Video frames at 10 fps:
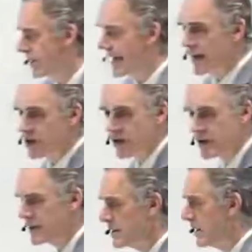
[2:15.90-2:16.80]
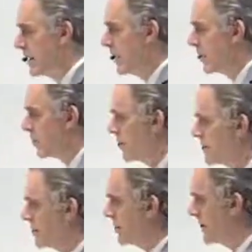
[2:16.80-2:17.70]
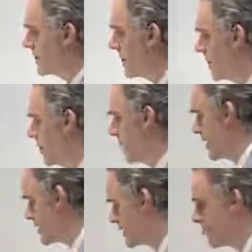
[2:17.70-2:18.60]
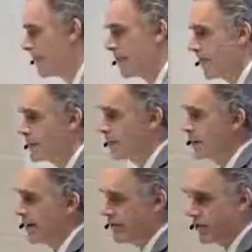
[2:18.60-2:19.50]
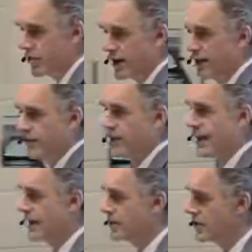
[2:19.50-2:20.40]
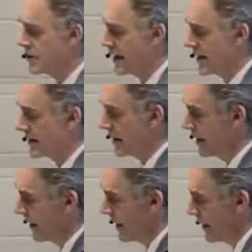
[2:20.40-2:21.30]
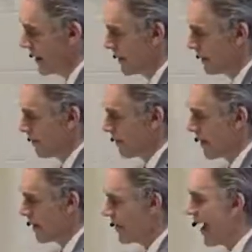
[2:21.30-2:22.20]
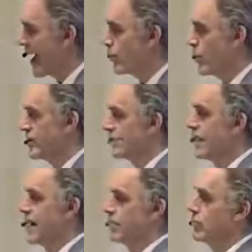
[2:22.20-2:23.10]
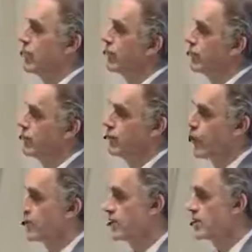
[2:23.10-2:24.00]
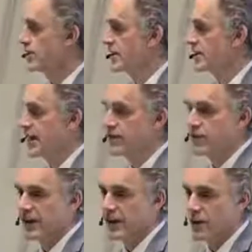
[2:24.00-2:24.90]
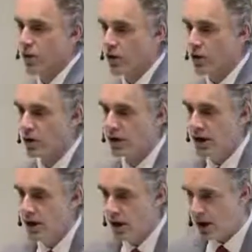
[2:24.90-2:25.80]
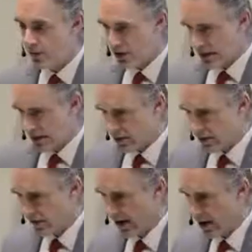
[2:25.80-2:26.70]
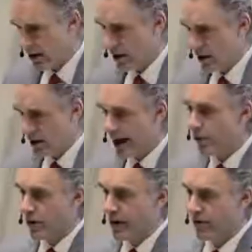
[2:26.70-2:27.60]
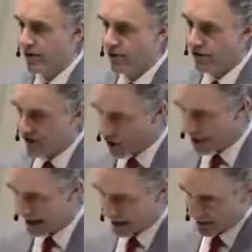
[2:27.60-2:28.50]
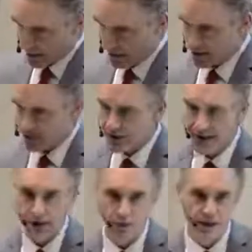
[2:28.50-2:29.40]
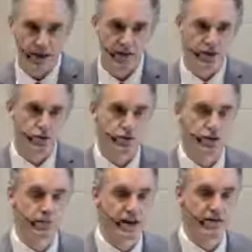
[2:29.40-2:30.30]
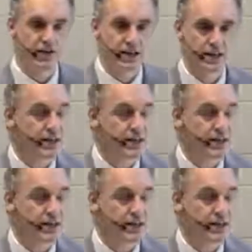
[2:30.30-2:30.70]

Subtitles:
intelligences, and reasonably so, because if you think of intelligence as that which might move you forward successfully in the world, obviously there's a fair number of phenomena that are associated with individuals that might fit into